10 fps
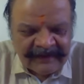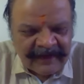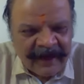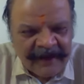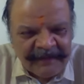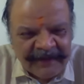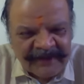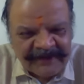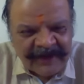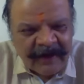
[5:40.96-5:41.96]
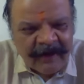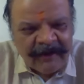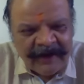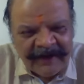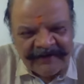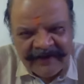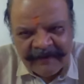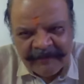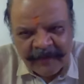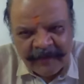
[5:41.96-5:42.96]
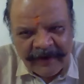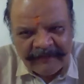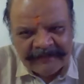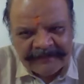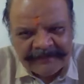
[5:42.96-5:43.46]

Nadi Pariksha online training program.